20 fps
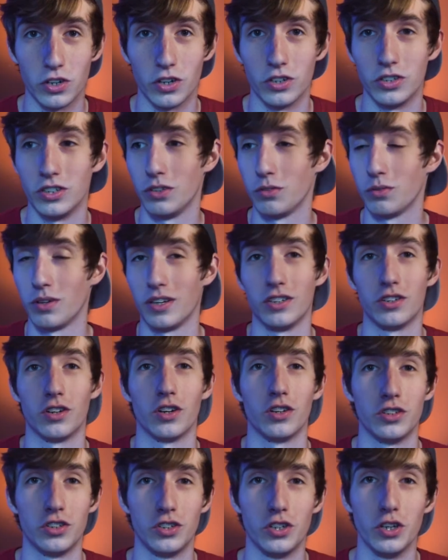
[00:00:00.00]
charging, so I can
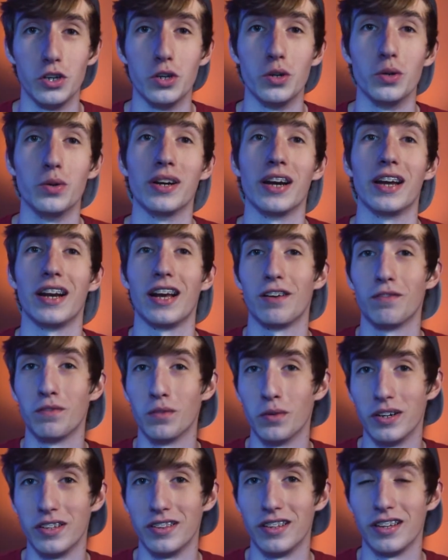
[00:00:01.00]
charge two and have
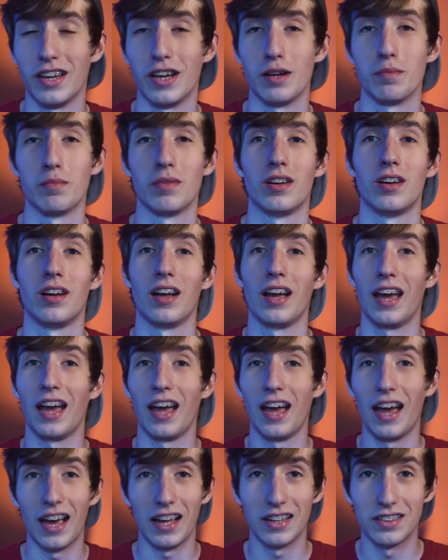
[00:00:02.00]
one in the camera
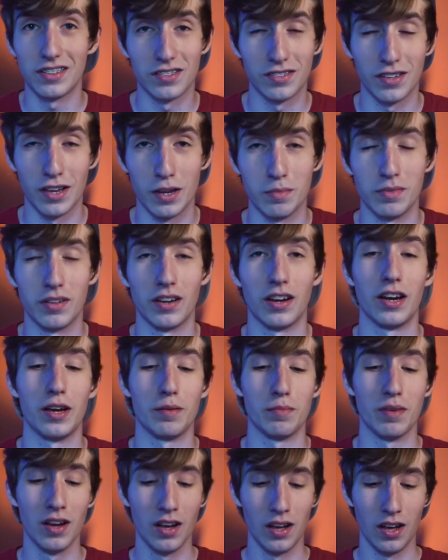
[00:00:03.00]
at the same time.